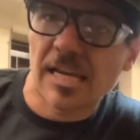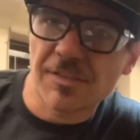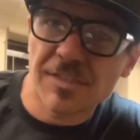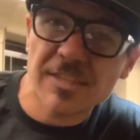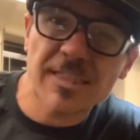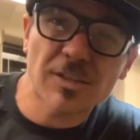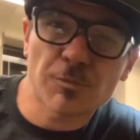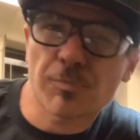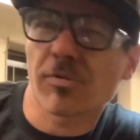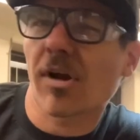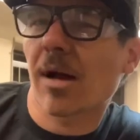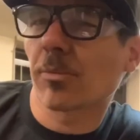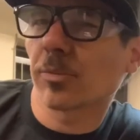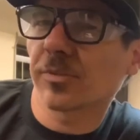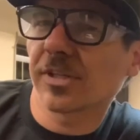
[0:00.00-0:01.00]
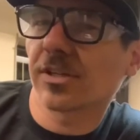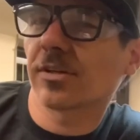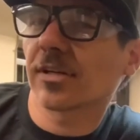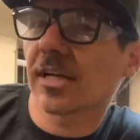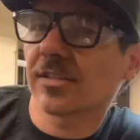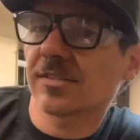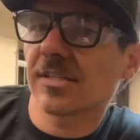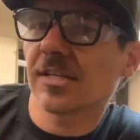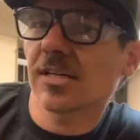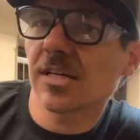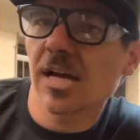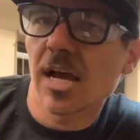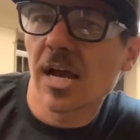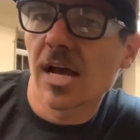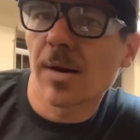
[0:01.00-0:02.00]
I think that's probably a good
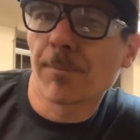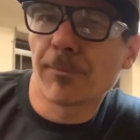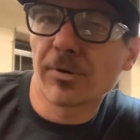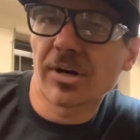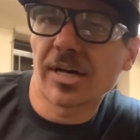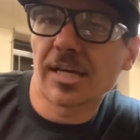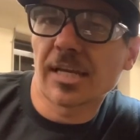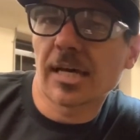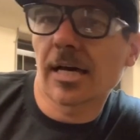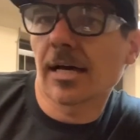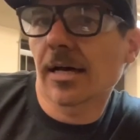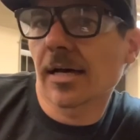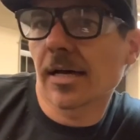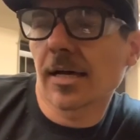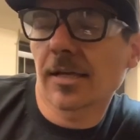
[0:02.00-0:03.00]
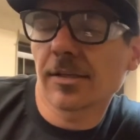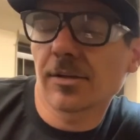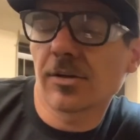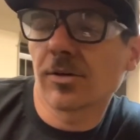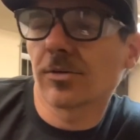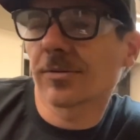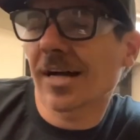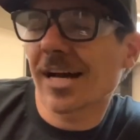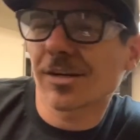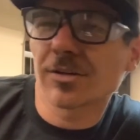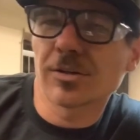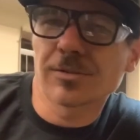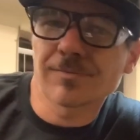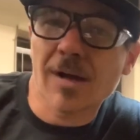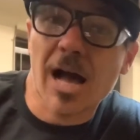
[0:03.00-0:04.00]
idea. But, you know, I don't
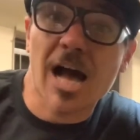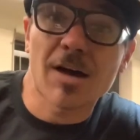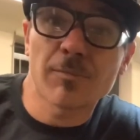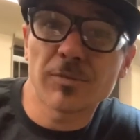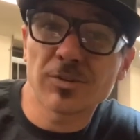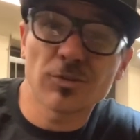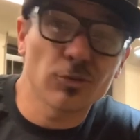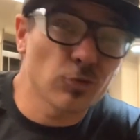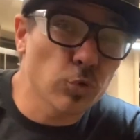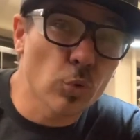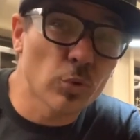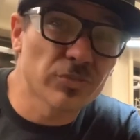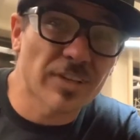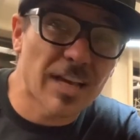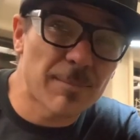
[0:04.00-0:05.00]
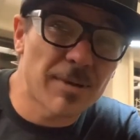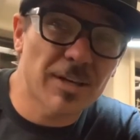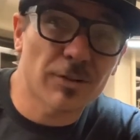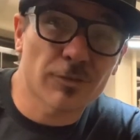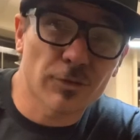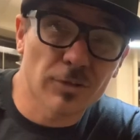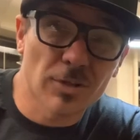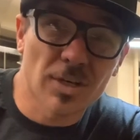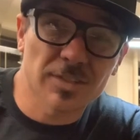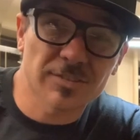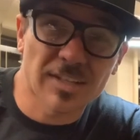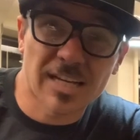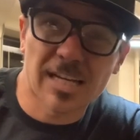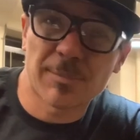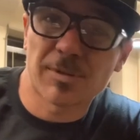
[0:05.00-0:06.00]
know. I've been a tool and die maker for a long
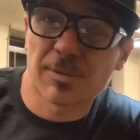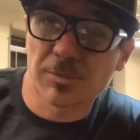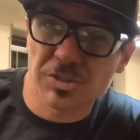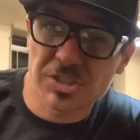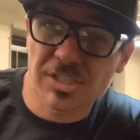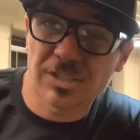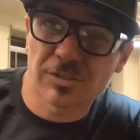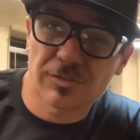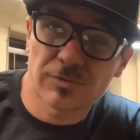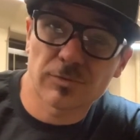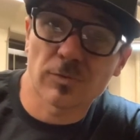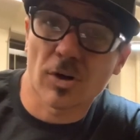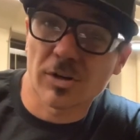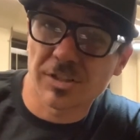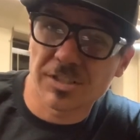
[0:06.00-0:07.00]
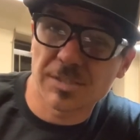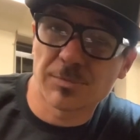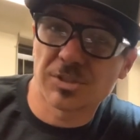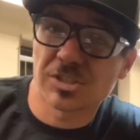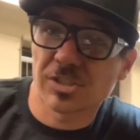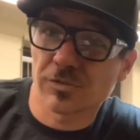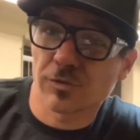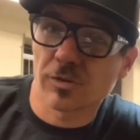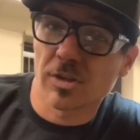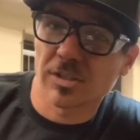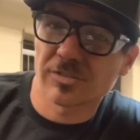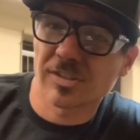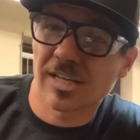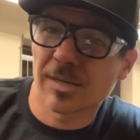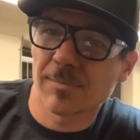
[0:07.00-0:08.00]
time and a machinist, R&D machinist for a
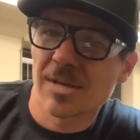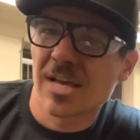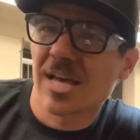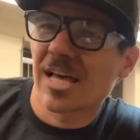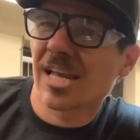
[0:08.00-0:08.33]
long time.